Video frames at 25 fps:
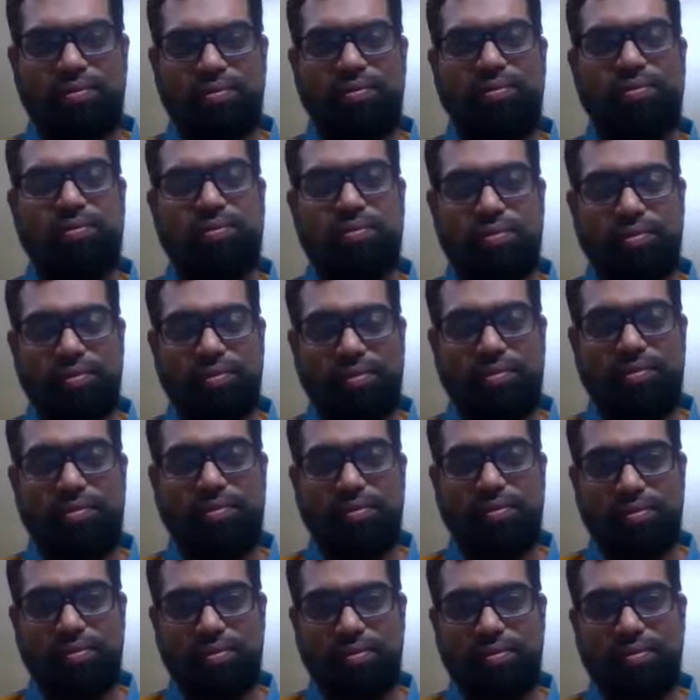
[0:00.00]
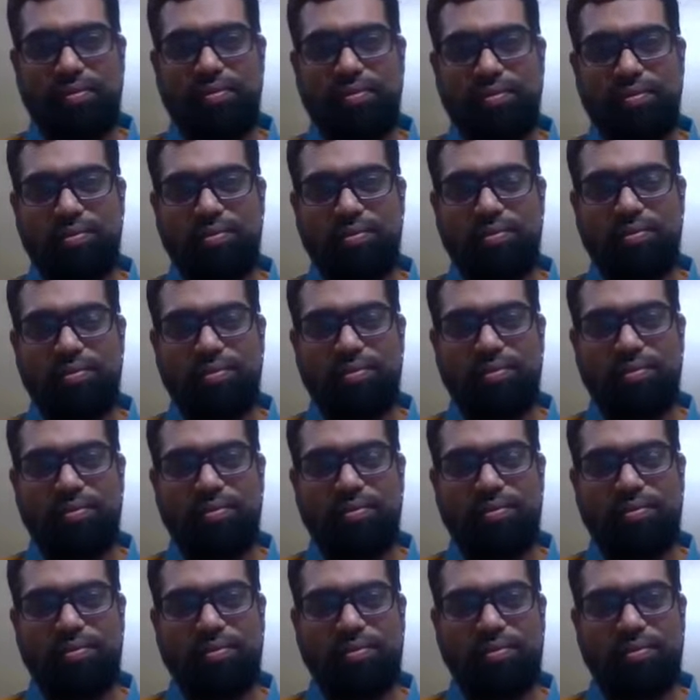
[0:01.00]

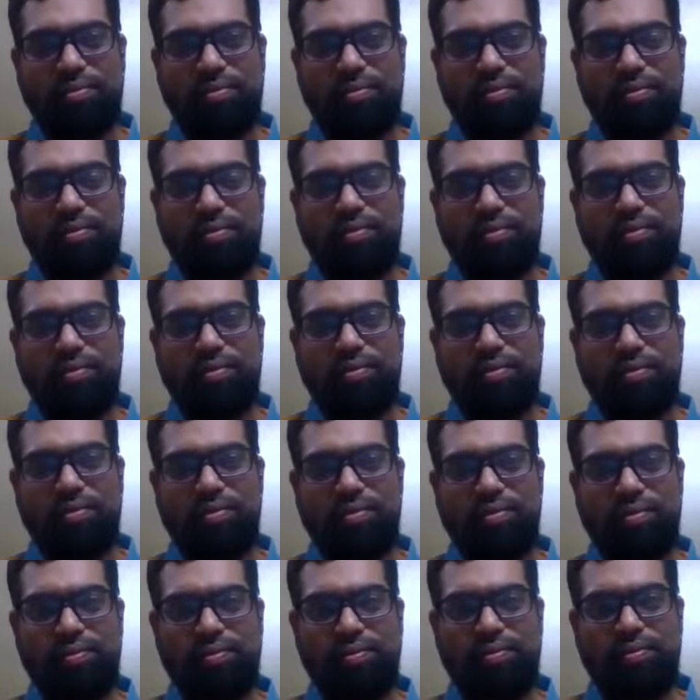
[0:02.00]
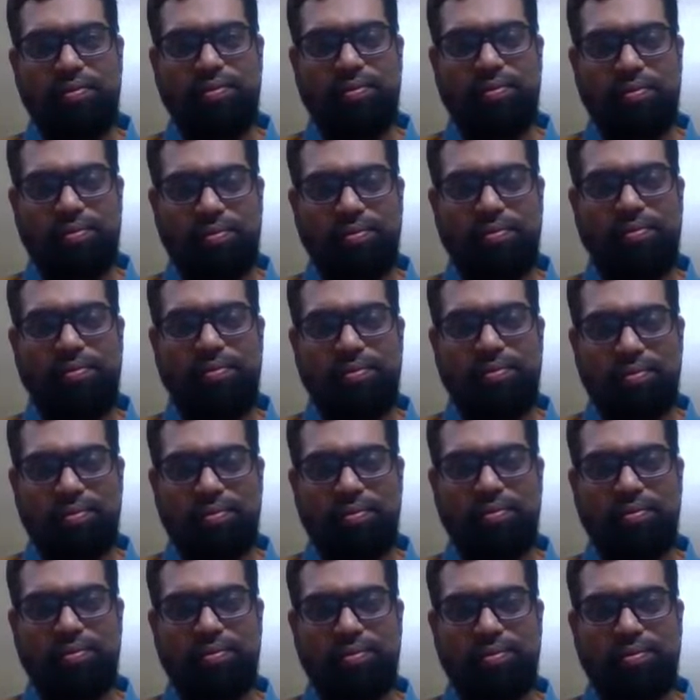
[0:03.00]

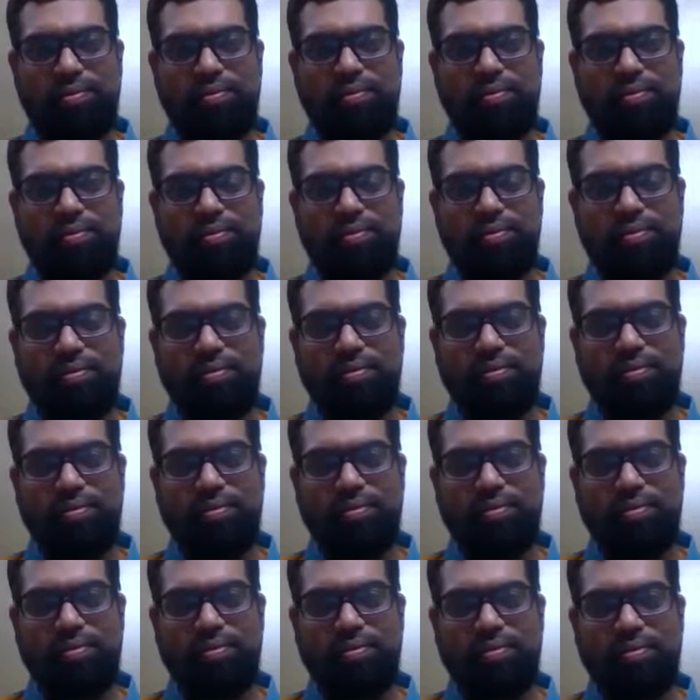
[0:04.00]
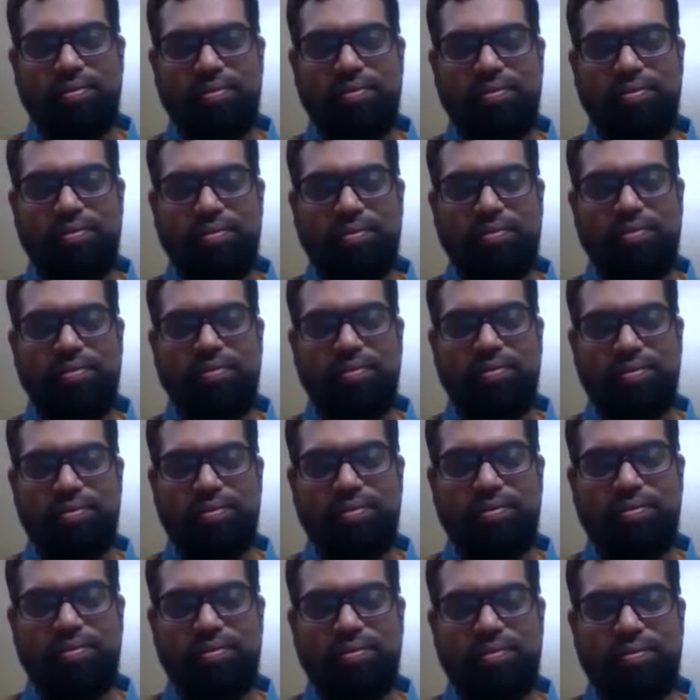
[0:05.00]

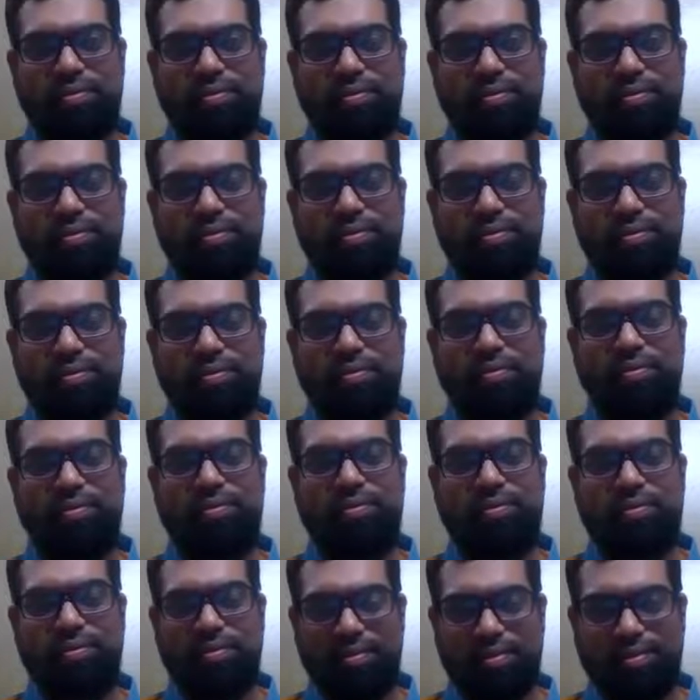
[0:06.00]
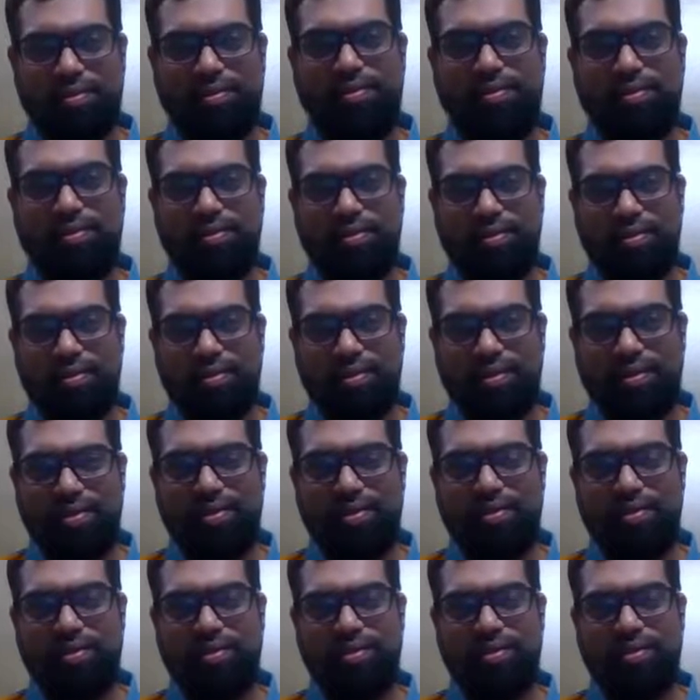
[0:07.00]
(silent)